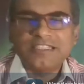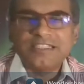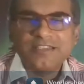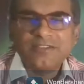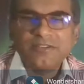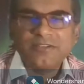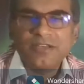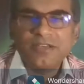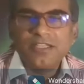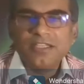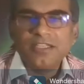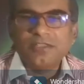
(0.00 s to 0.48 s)

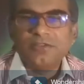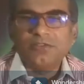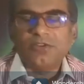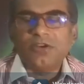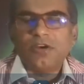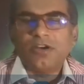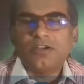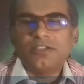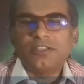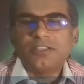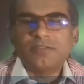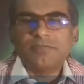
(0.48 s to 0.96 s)
generally
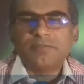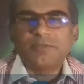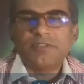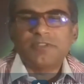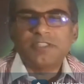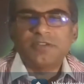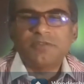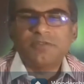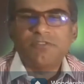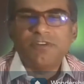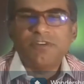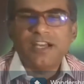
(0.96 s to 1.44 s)
not
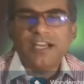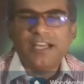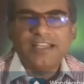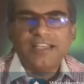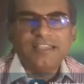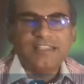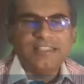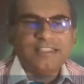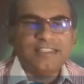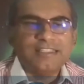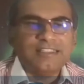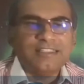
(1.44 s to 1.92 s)

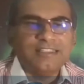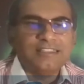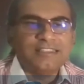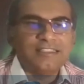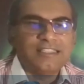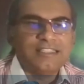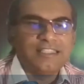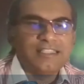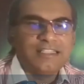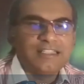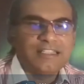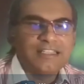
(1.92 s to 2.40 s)
specified in
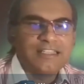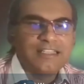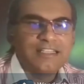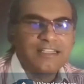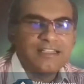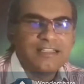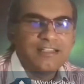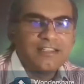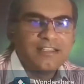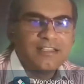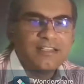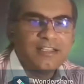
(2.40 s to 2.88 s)
the
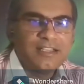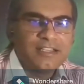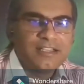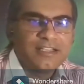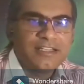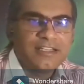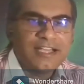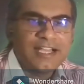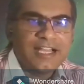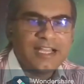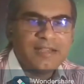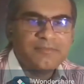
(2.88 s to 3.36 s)

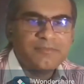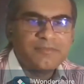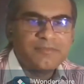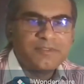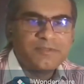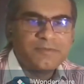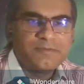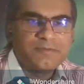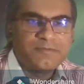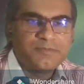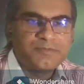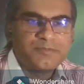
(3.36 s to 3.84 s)

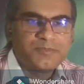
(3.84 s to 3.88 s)
crimes